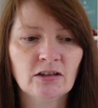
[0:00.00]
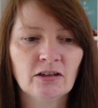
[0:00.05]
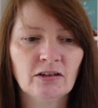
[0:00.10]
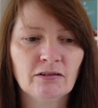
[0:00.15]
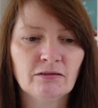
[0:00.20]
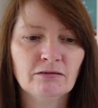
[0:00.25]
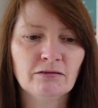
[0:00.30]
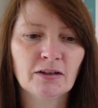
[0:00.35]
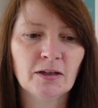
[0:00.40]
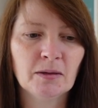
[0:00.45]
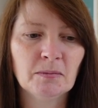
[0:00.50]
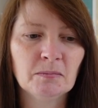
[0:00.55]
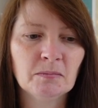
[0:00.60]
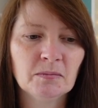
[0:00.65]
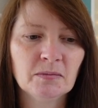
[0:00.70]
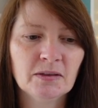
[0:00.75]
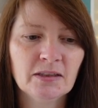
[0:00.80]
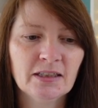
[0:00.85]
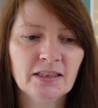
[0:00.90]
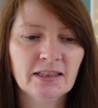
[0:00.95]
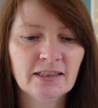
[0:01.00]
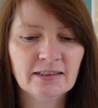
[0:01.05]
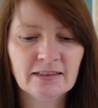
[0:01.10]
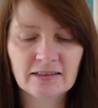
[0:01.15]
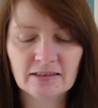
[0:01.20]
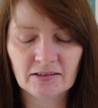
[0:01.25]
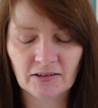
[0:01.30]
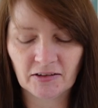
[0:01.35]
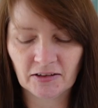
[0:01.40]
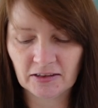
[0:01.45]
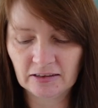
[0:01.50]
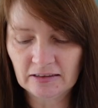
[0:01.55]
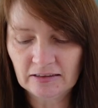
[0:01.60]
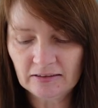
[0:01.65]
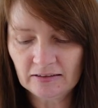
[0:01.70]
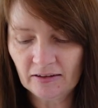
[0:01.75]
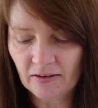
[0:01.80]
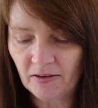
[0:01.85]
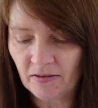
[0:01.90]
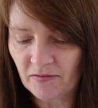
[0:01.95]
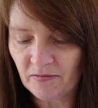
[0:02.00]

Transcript: of designs.